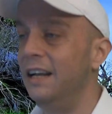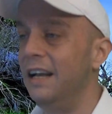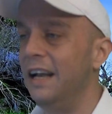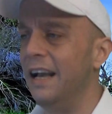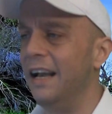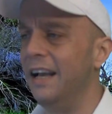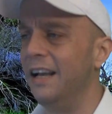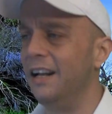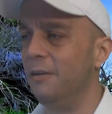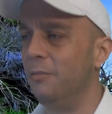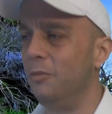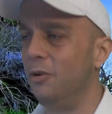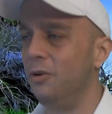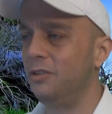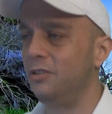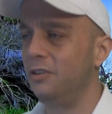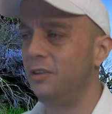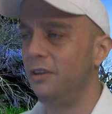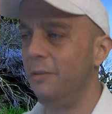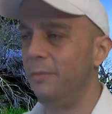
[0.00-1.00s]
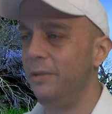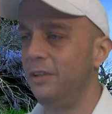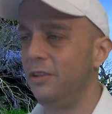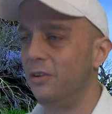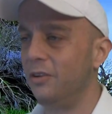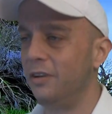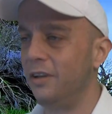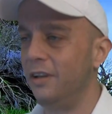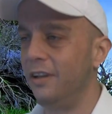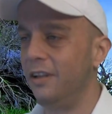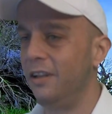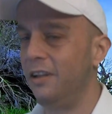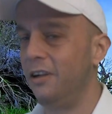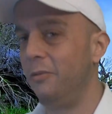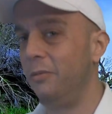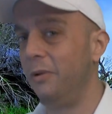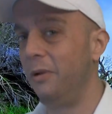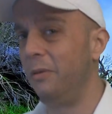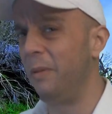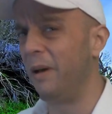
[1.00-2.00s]
And I'm also going to be talking a little
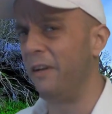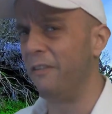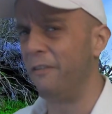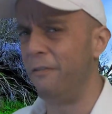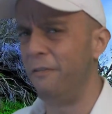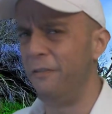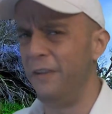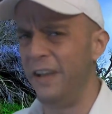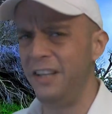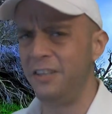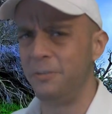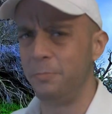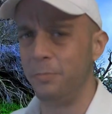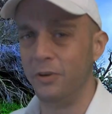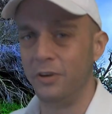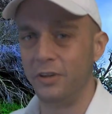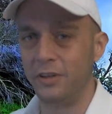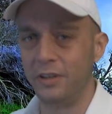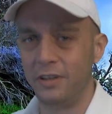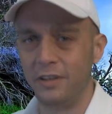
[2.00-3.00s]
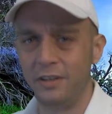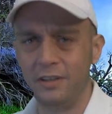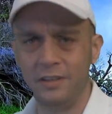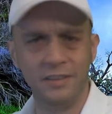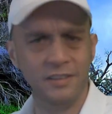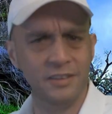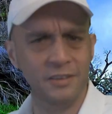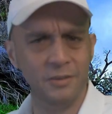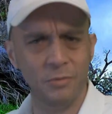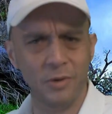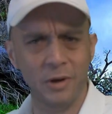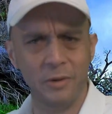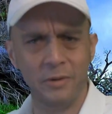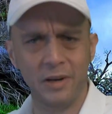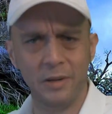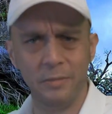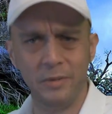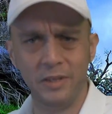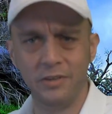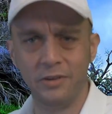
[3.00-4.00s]
bit about Facebook. Why would
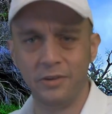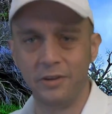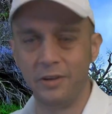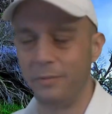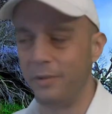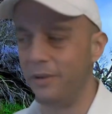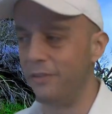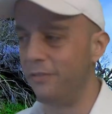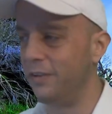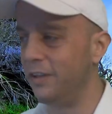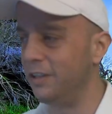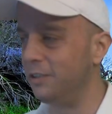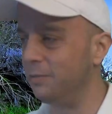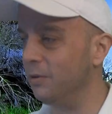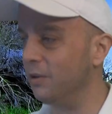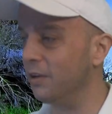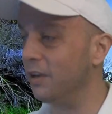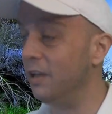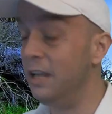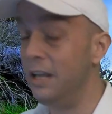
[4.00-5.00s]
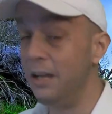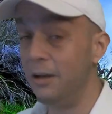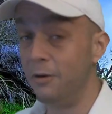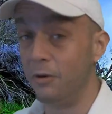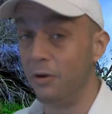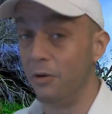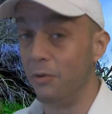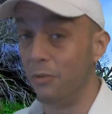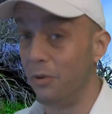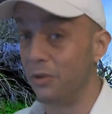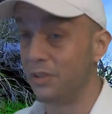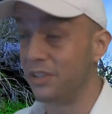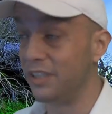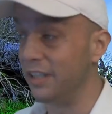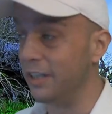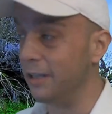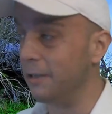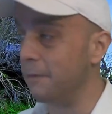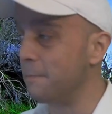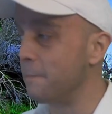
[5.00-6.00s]
I be talking about Facebook? Well, we'll
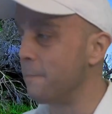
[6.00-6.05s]
see.